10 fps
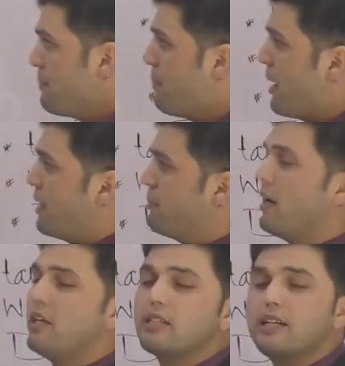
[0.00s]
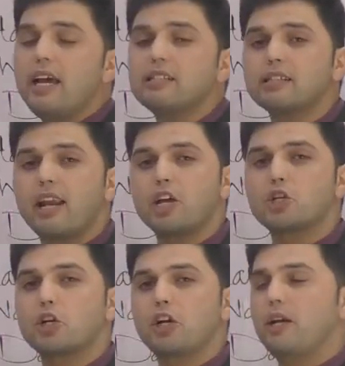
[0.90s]
But my today's
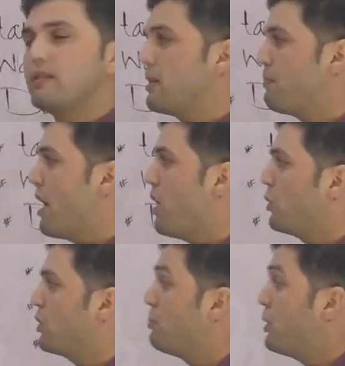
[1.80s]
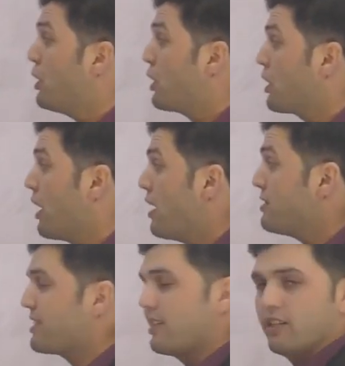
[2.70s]
lecture is about the pure
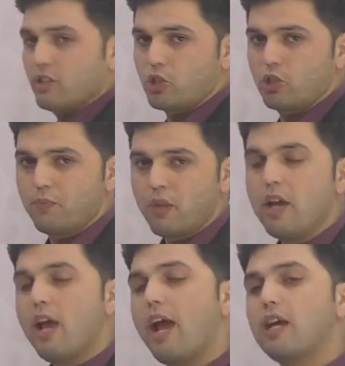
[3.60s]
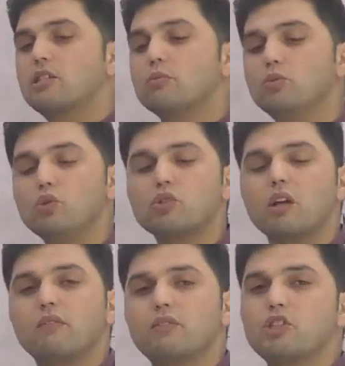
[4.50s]
consonants. As
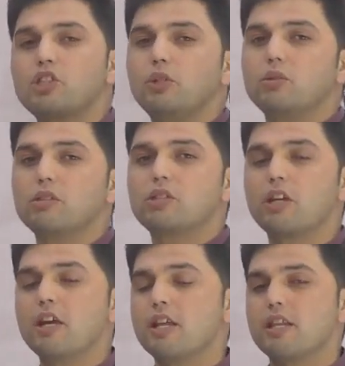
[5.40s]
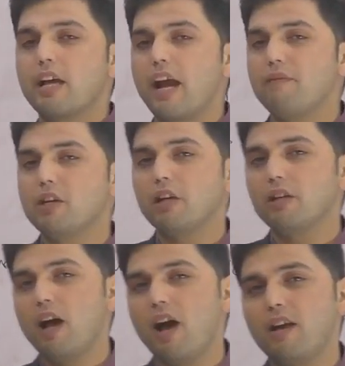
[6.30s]
most of the students, they're having a
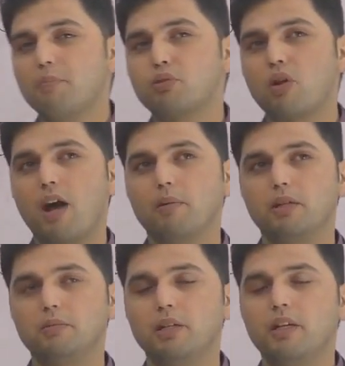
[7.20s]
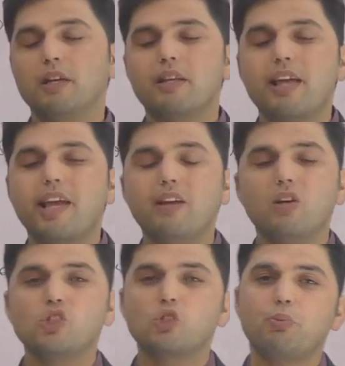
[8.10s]
lot of problem. They
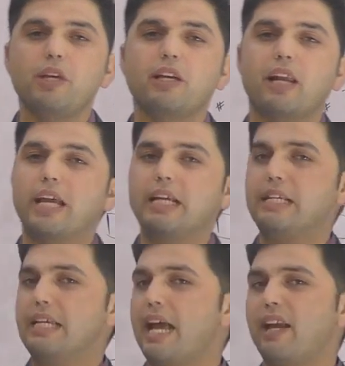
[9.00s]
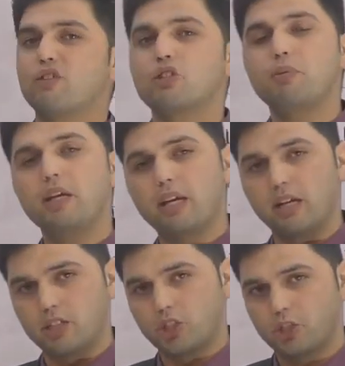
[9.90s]
cannot speak like native
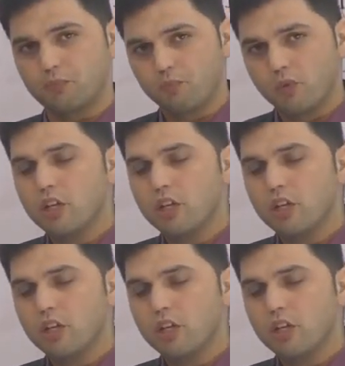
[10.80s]
speakers.